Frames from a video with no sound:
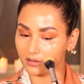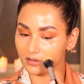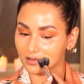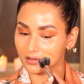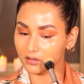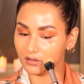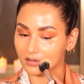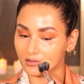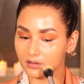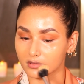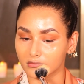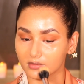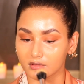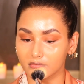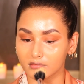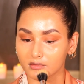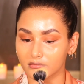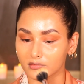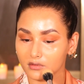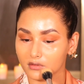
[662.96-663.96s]
Pat, pat,
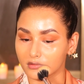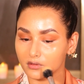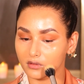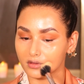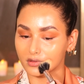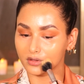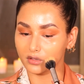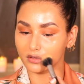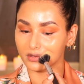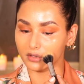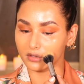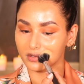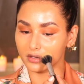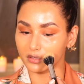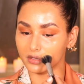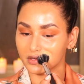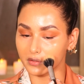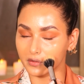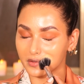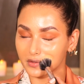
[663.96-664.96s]
pat, pat.
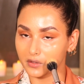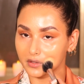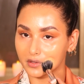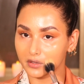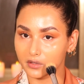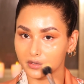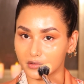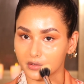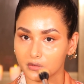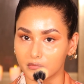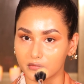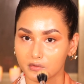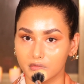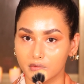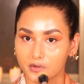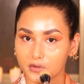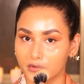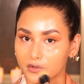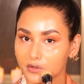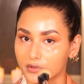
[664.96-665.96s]
I will just
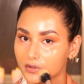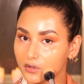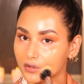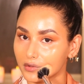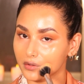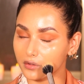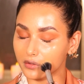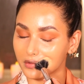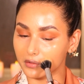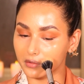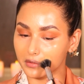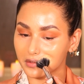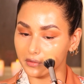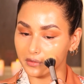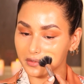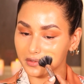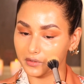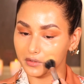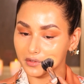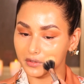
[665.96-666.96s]
stipple. I will
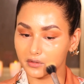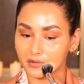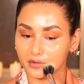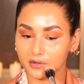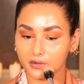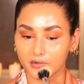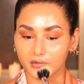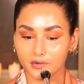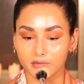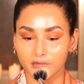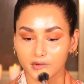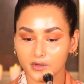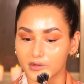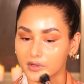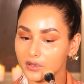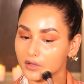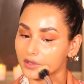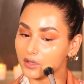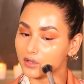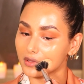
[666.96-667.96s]
try to
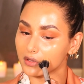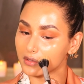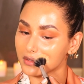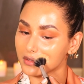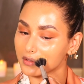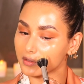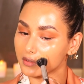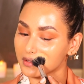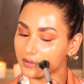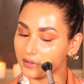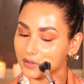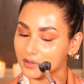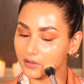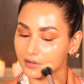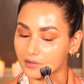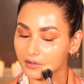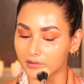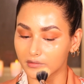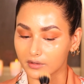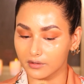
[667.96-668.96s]
not
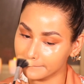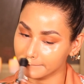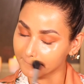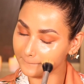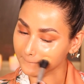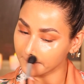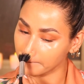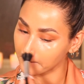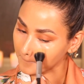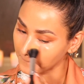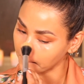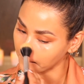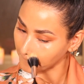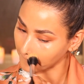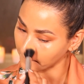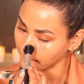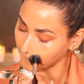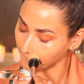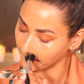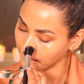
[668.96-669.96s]
swirl the
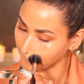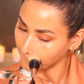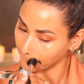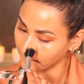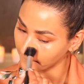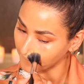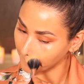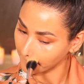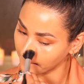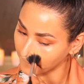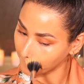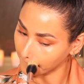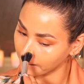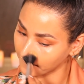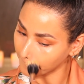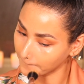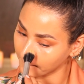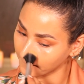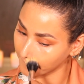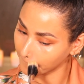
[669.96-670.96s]
brush where I
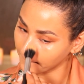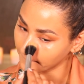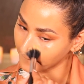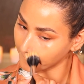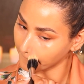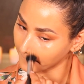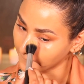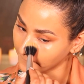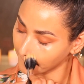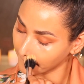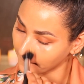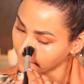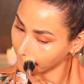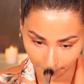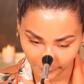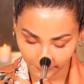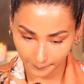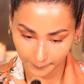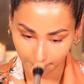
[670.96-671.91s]
need more coverage.